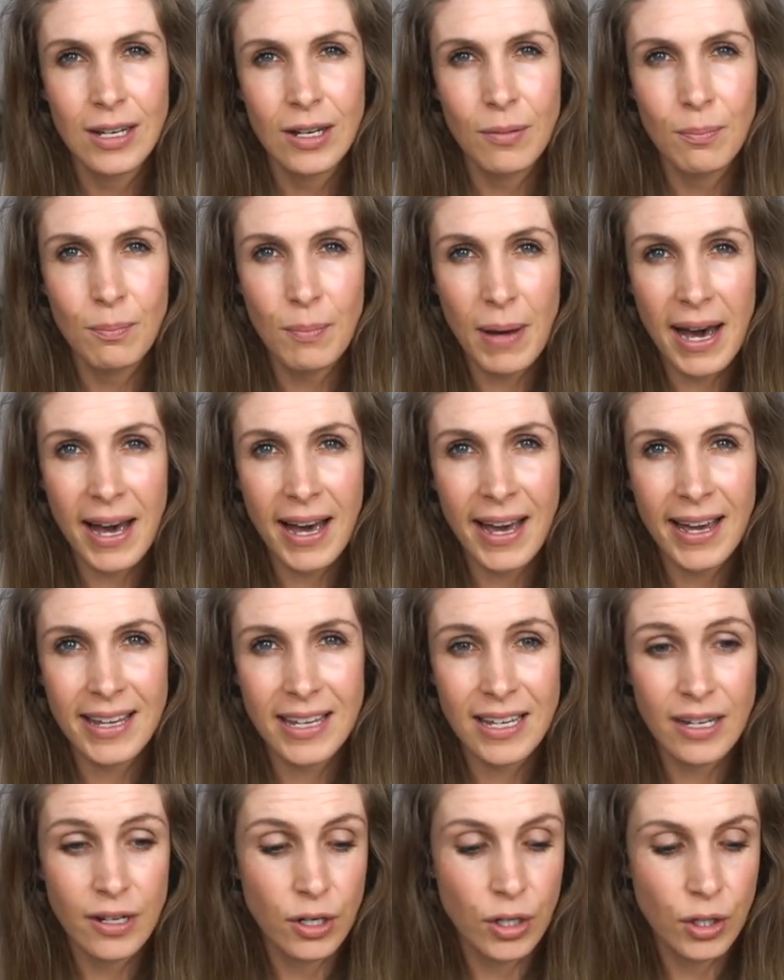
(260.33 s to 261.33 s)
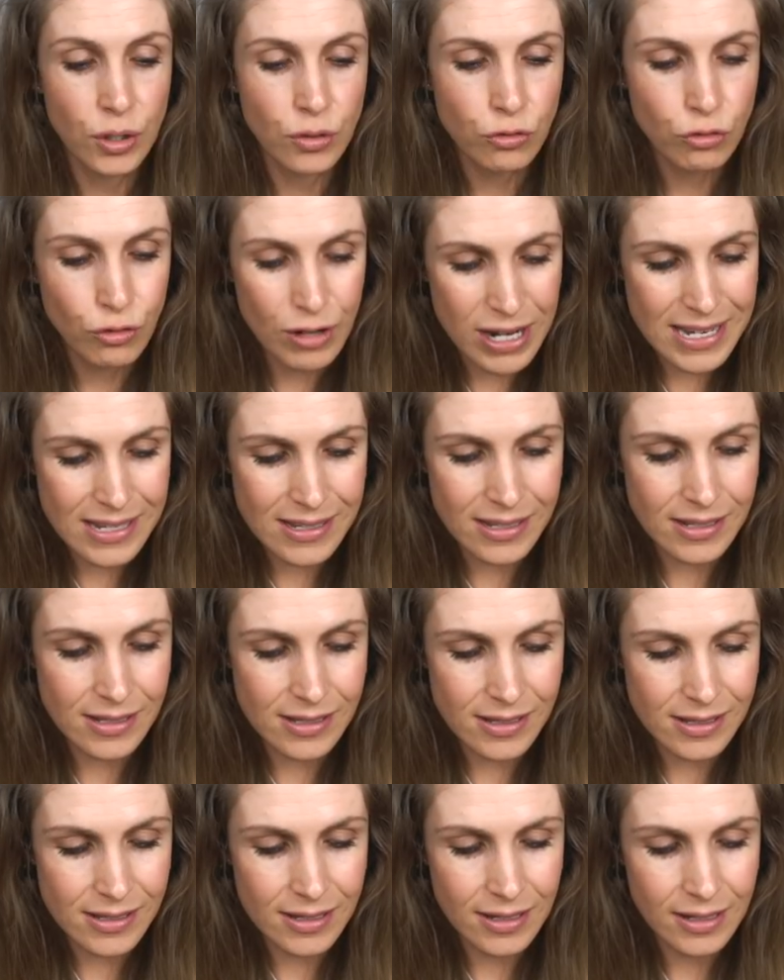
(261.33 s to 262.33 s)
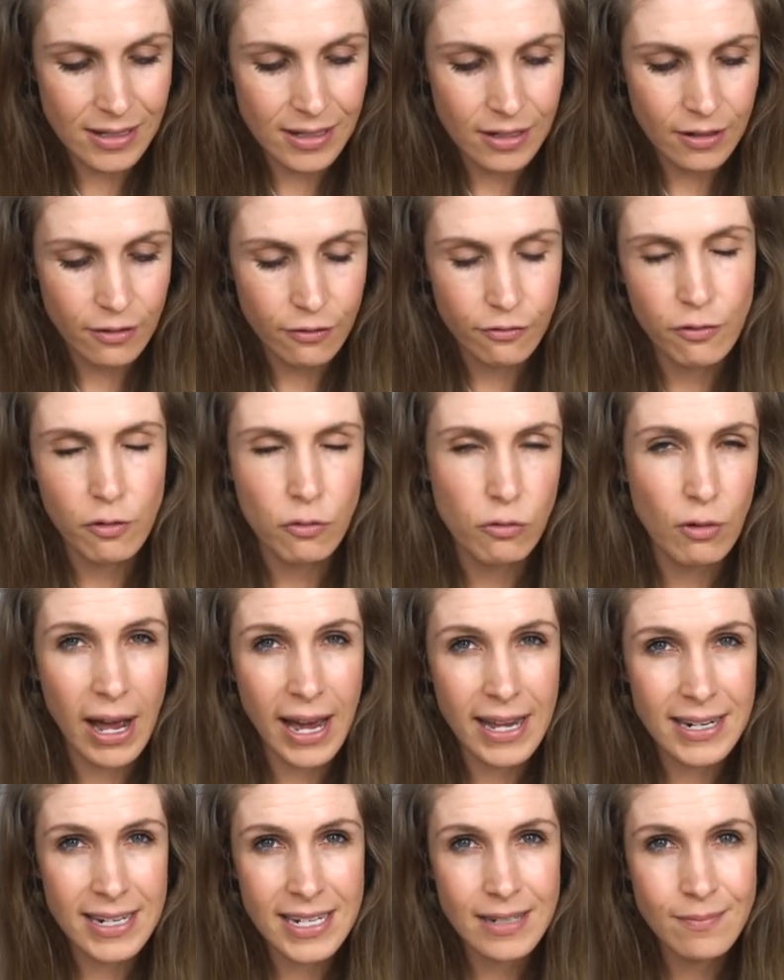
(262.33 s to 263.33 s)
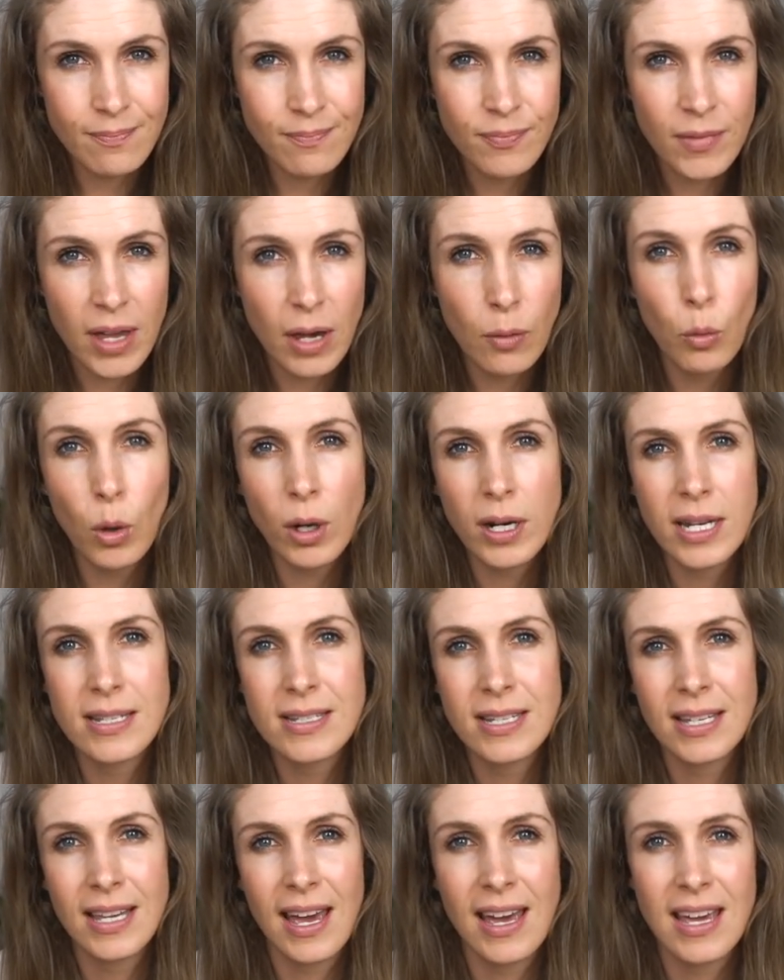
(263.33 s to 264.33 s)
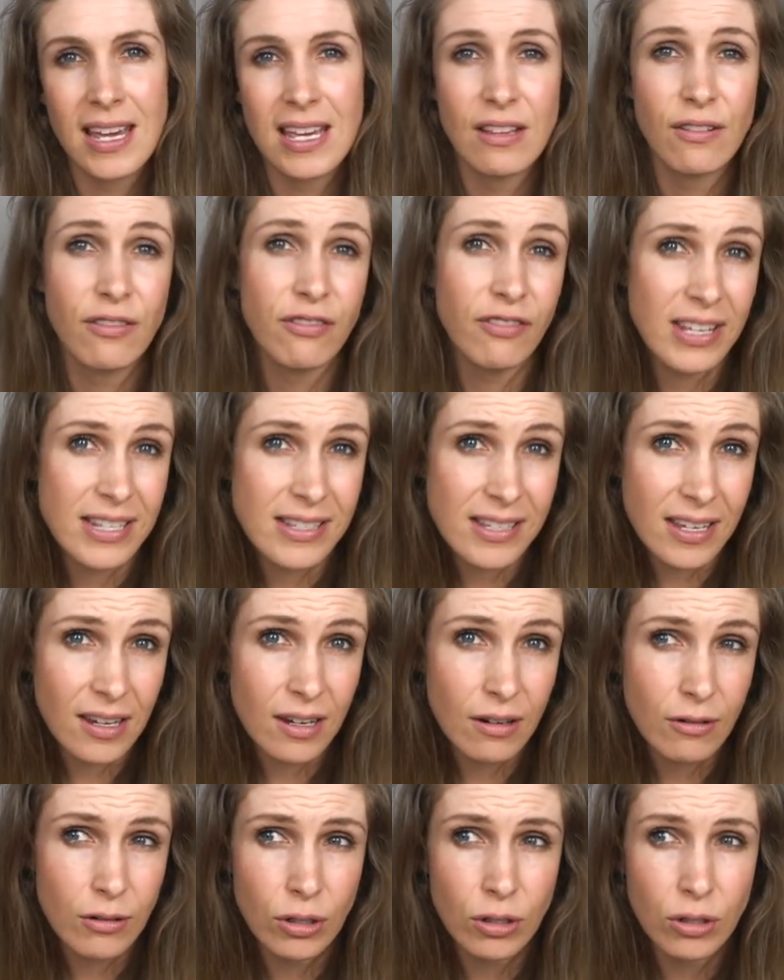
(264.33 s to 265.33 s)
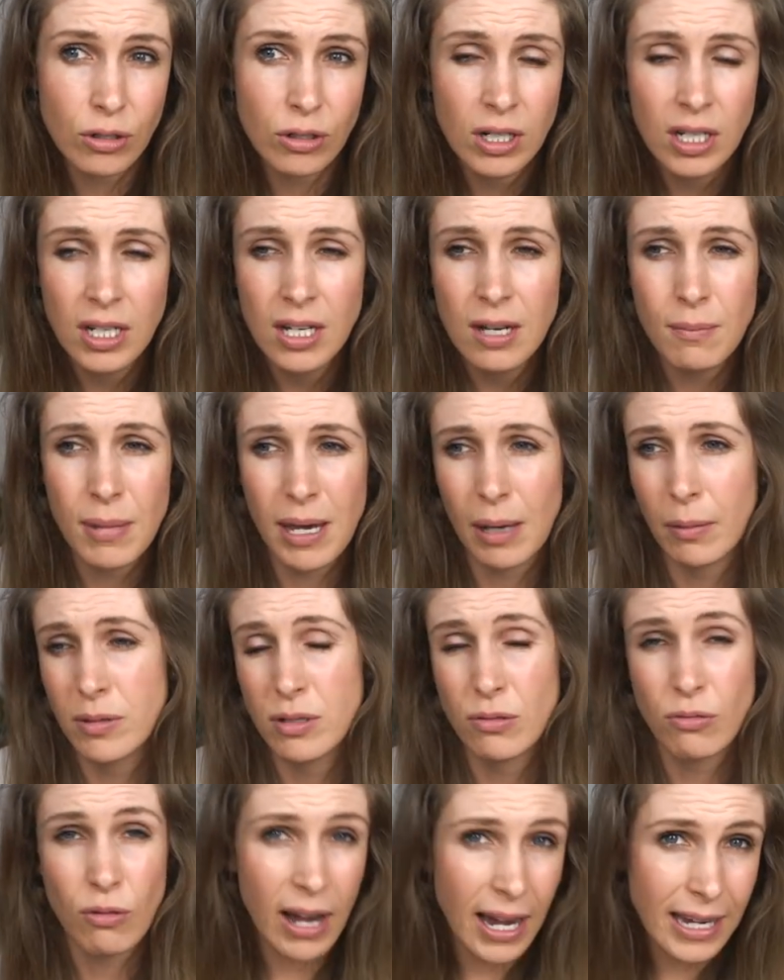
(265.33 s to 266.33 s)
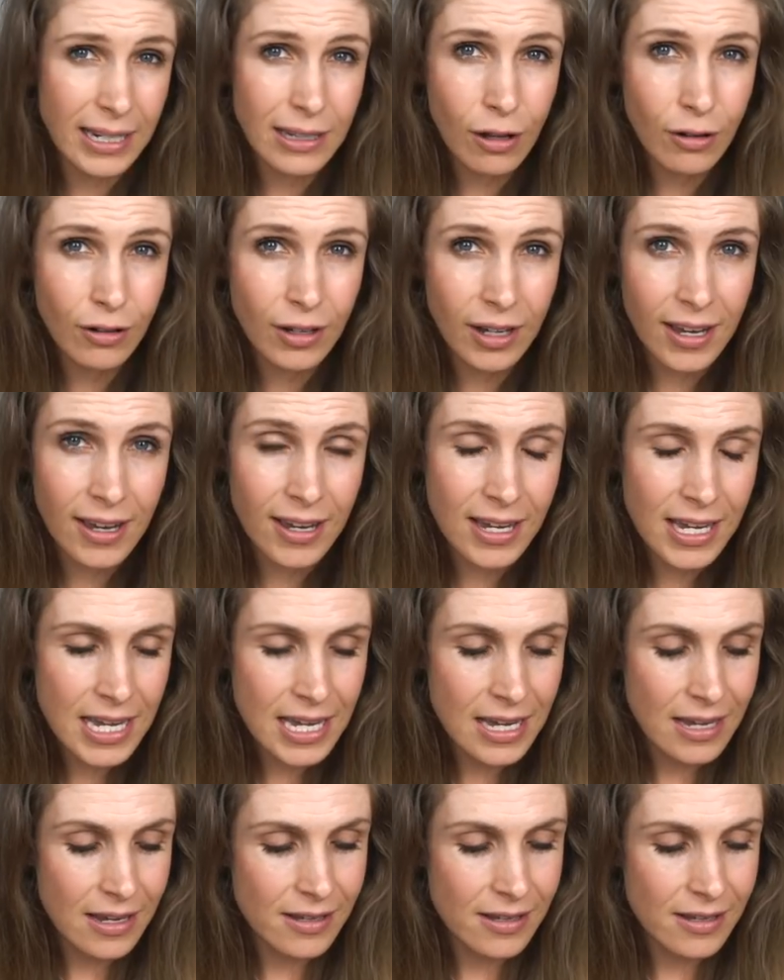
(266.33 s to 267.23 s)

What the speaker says: my reasons for riding and wanting to get either fitter or be able to ride longer.